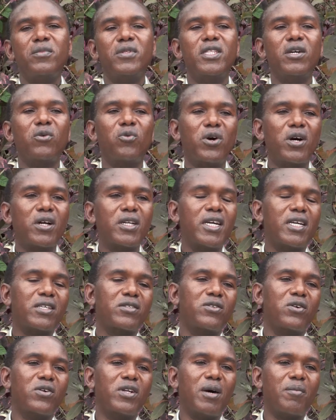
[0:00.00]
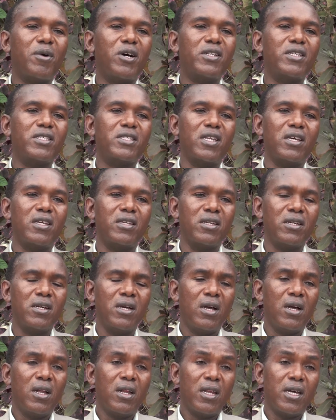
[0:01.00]
The world has known about this land,
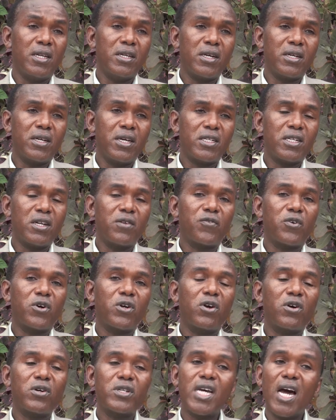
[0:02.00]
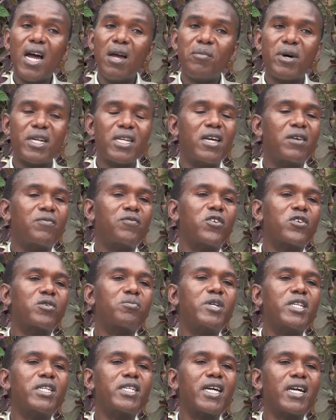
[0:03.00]
land degradation for a long time, but they have
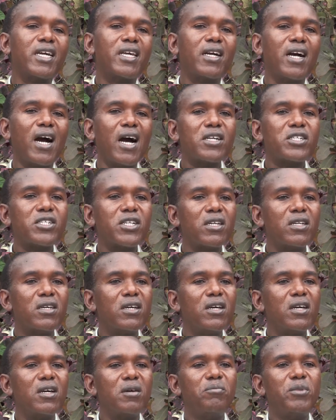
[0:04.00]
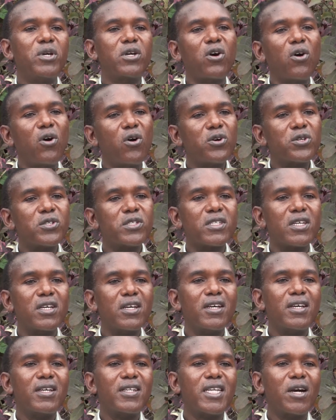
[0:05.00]
not been taking action because
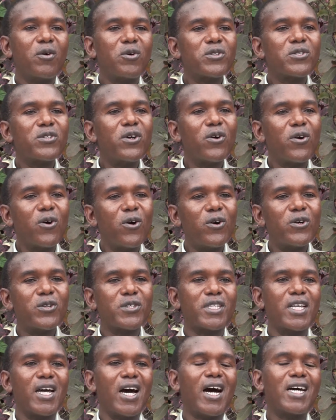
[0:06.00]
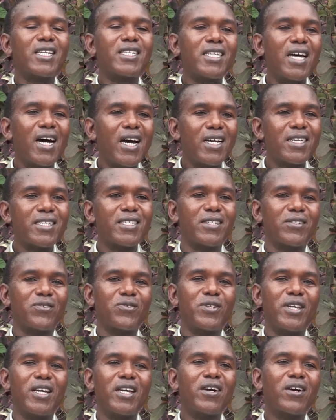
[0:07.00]
there was no cost attached
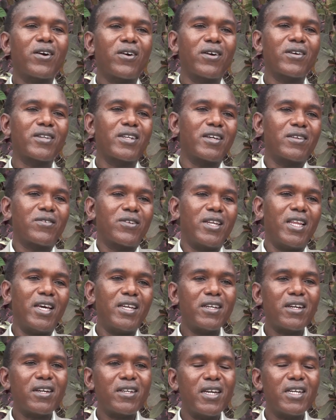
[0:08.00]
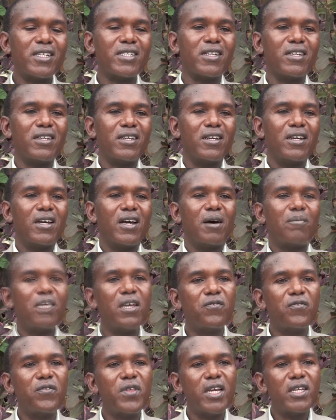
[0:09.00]
to the, the land degradation.
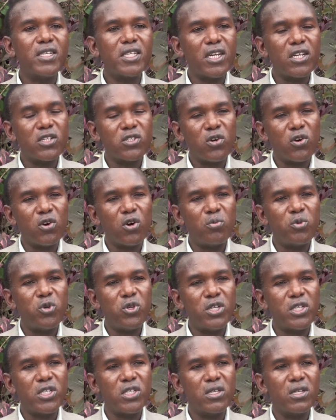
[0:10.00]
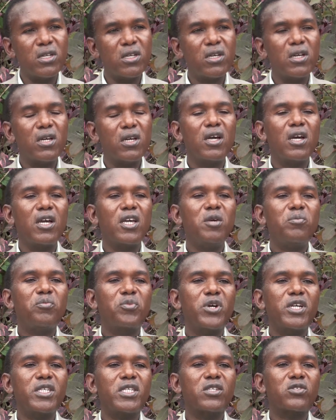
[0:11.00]
If the international community
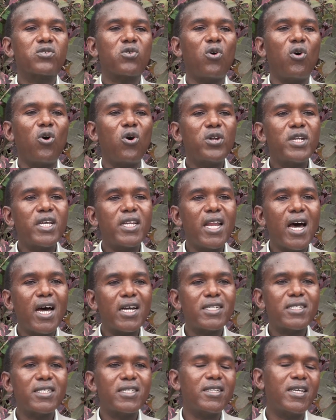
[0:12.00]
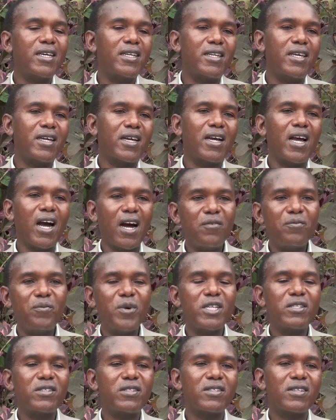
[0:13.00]
impresses on the, the, the
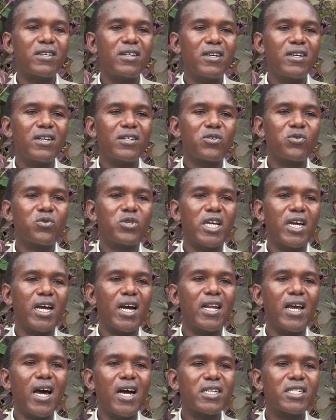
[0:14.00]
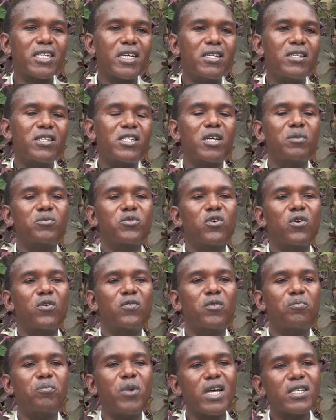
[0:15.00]
governments to take an action in terms
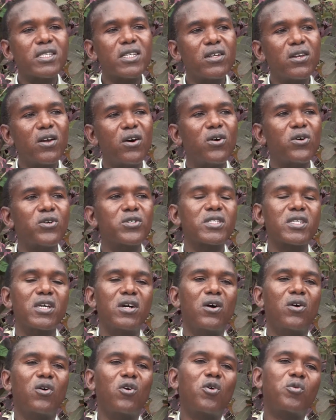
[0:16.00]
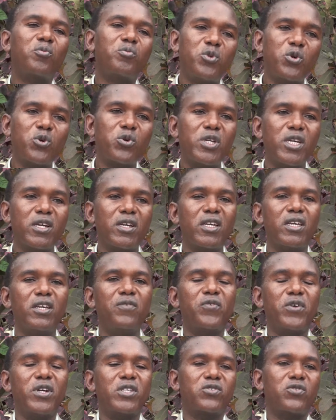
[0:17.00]
of passing laws or building
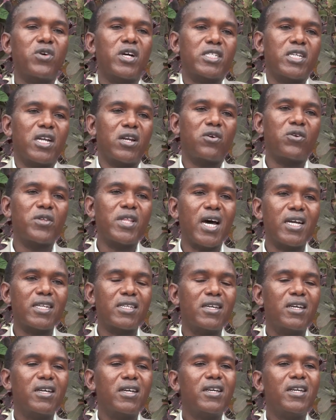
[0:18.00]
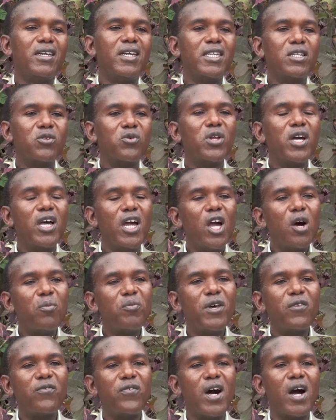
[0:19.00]
infrastructure and all that, it will
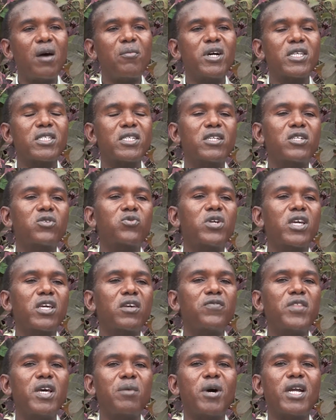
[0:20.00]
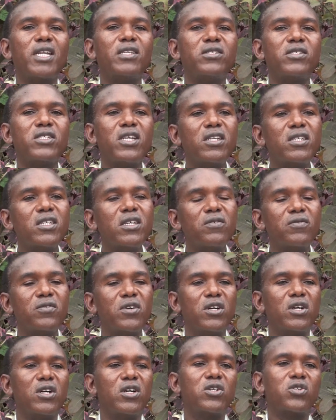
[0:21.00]
help the farmers, it will give them an incentive
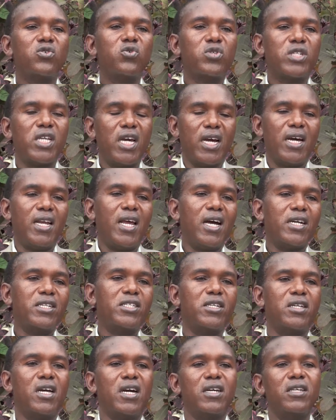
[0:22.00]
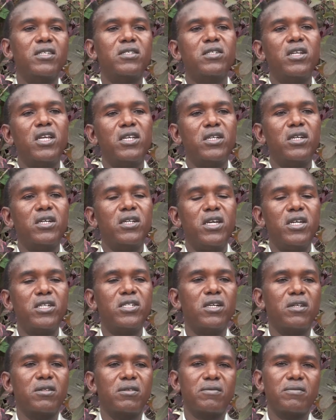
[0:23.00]
to take an action against land
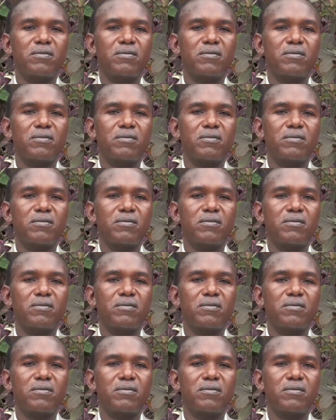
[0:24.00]
degradation.